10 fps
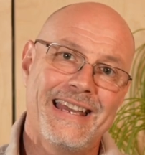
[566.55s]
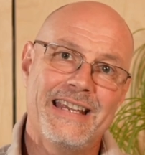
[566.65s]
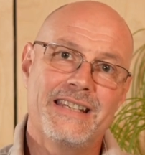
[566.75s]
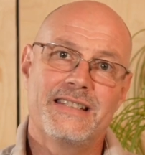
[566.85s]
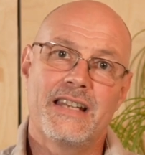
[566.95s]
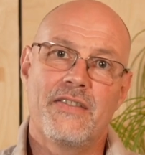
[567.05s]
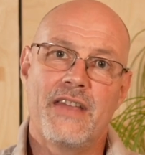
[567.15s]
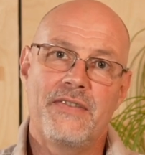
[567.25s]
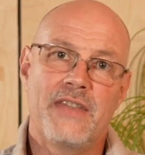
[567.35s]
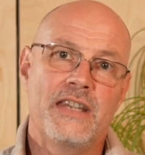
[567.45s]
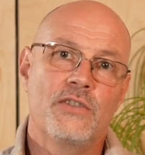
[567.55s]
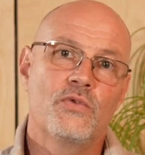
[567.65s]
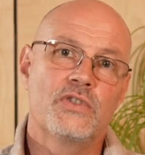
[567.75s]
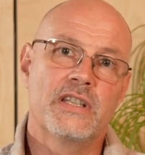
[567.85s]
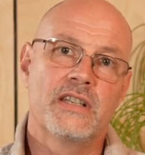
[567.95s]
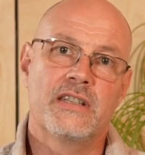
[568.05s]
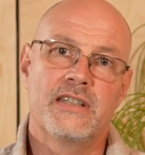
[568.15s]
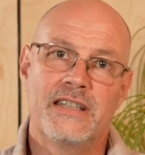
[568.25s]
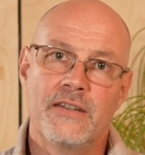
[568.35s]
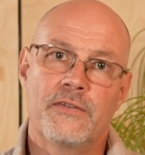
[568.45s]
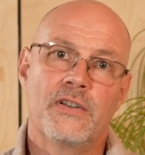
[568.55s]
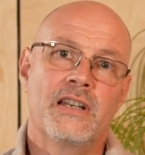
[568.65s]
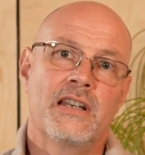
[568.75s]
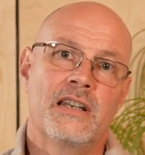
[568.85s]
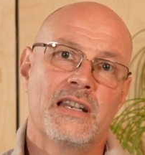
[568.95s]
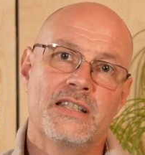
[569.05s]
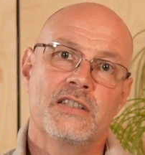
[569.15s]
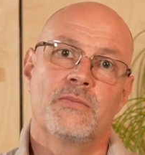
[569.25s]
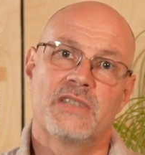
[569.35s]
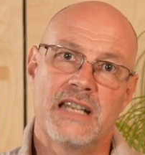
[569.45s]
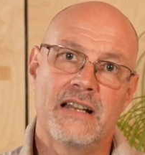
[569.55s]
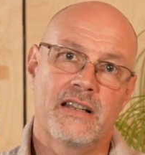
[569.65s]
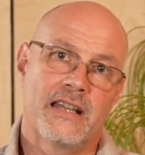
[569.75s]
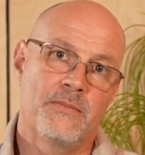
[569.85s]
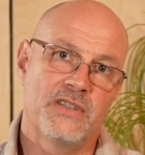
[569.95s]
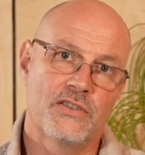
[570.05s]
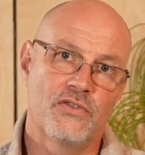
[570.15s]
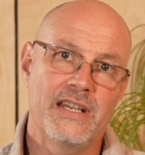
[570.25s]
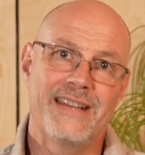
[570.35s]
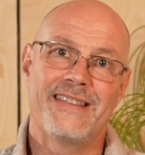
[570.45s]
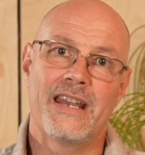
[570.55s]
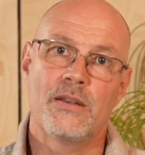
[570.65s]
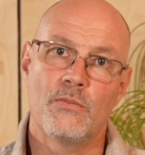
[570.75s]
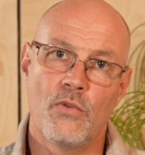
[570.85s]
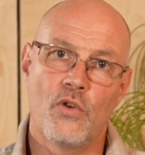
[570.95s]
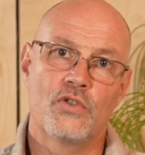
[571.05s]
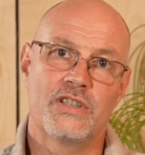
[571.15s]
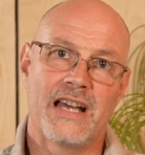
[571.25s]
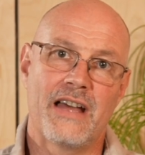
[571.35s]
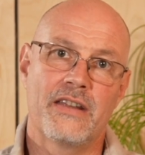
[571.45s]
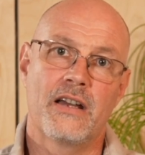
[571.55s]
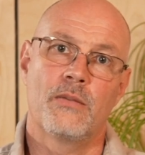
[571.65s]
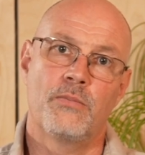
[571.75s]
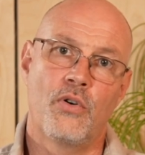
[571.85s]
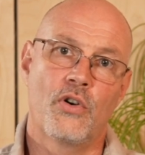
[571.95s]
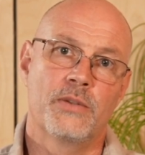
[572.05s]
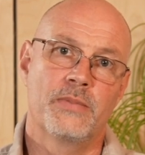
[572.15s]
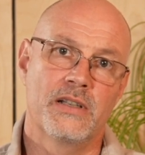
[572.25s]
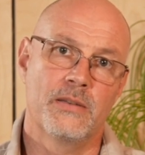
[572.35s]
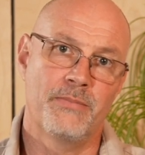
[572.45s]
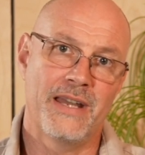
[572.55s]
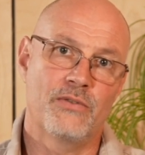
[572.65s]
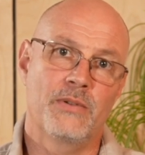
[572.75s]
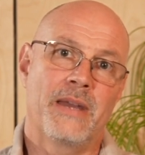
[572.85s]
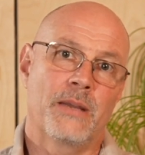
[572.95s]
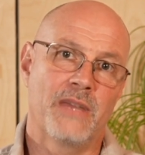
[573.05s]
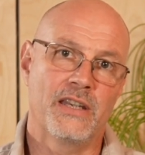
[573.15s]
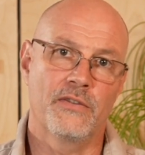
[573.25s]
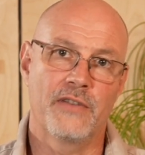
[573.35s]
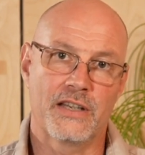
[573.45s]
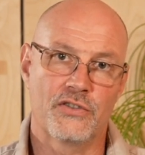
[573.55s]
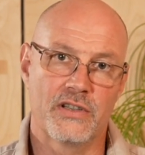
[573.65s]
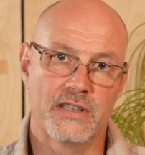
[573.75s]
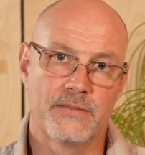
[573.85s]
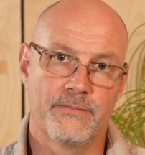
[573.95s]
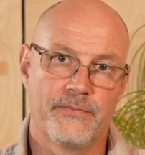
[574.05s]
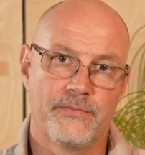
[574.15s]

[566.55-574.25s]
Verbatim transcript: is that they use a different lithium cell chemistry than most other portable battery bank manufacturers.